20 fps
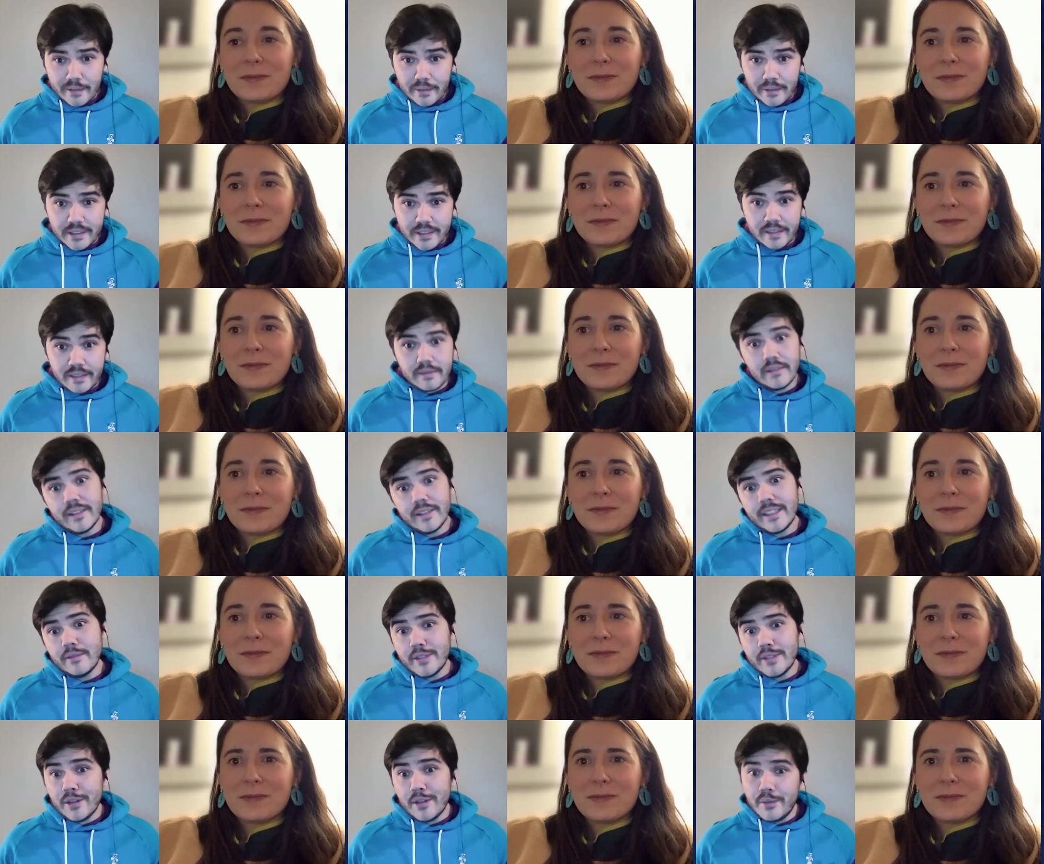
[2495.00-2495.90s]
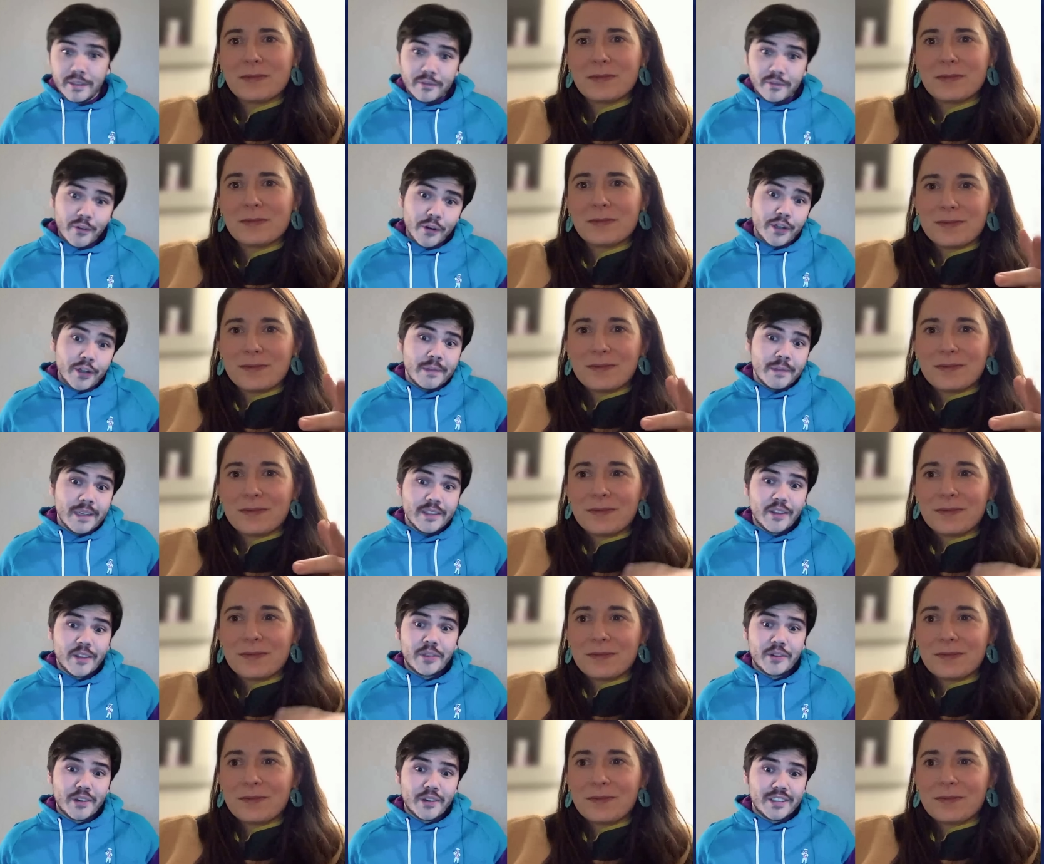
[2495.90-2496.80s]
Speaker 1: Kyland, where it's like, well, you know, when you voted
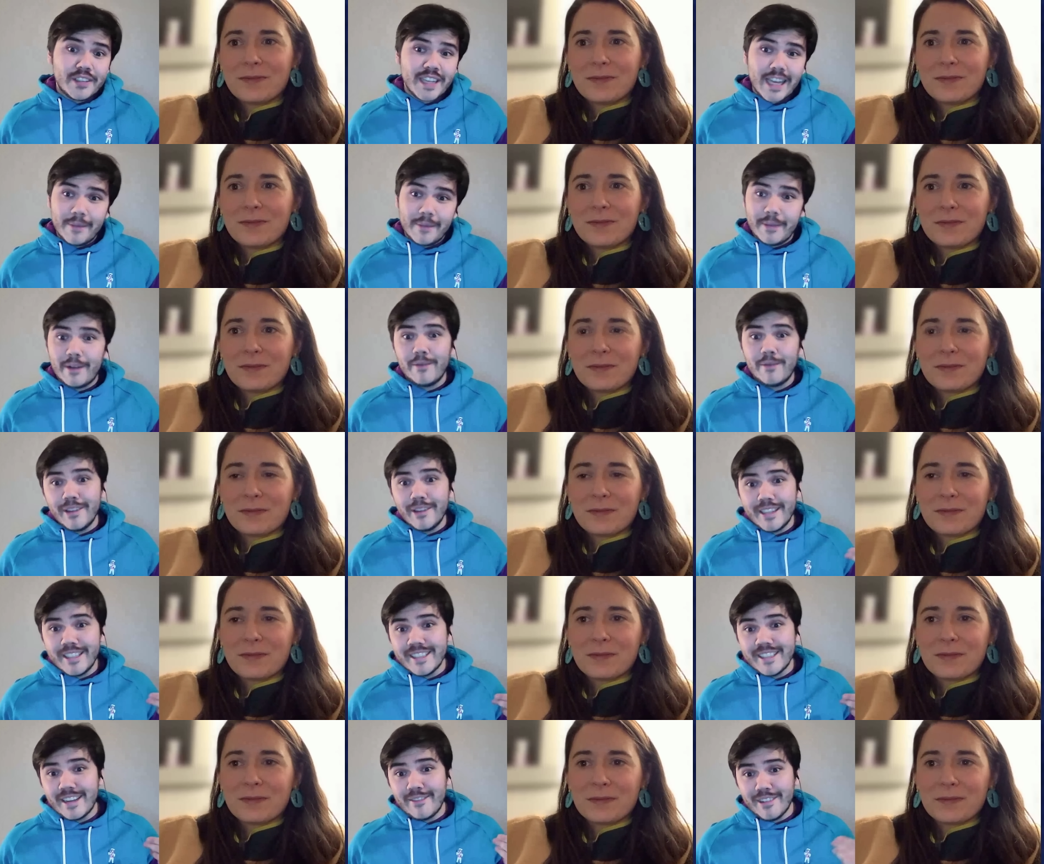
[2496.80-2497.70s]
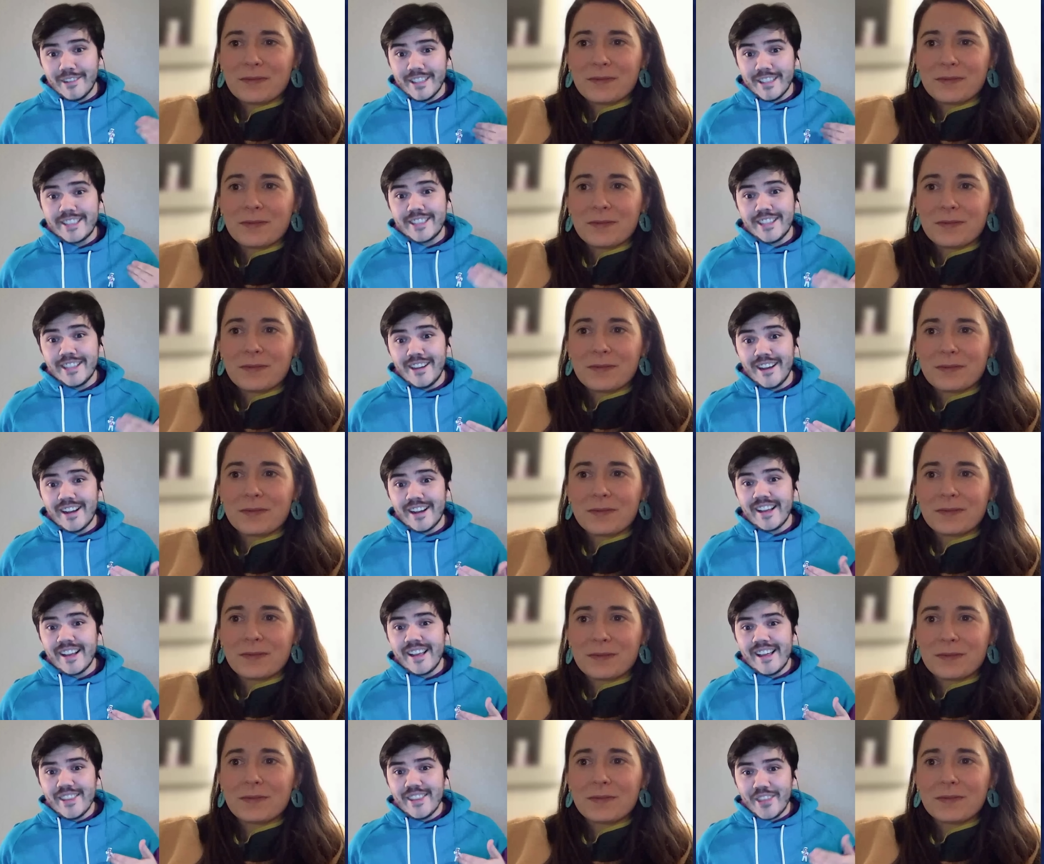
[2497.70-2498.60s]
me in the third time, that really that really
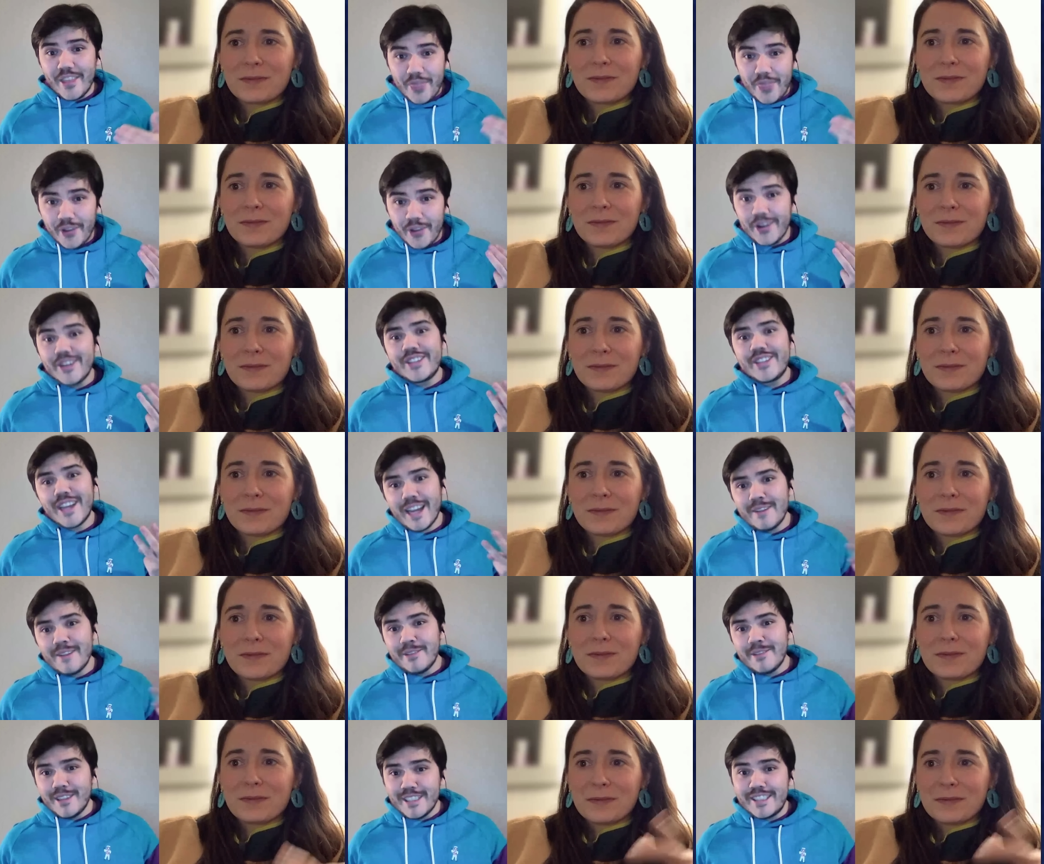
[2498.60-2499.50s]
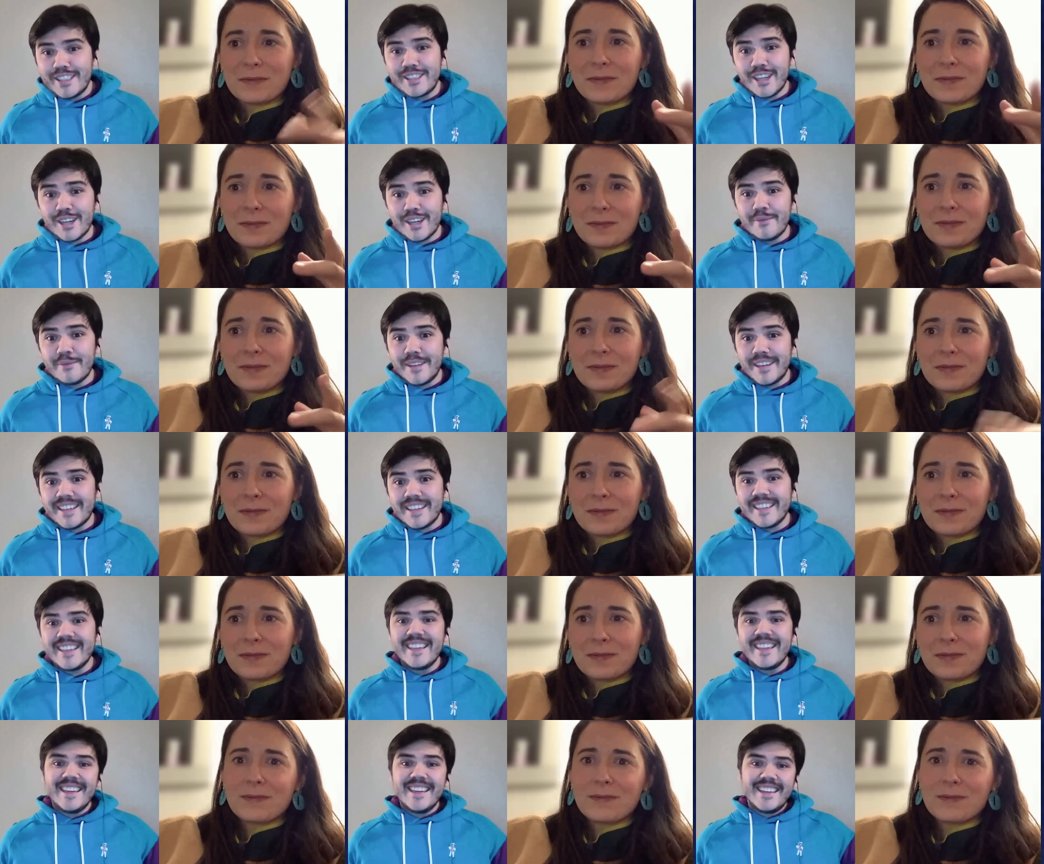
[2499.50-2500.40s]
stung. The third time really stung a
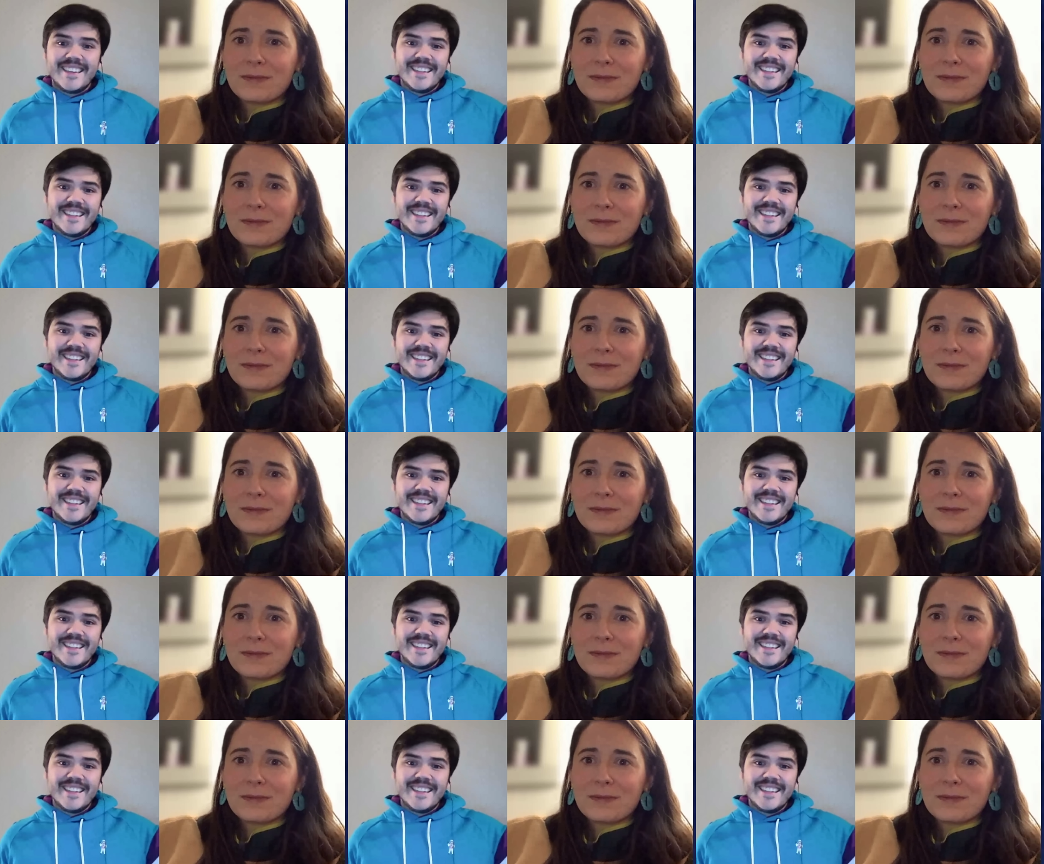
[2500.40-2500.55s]
bit.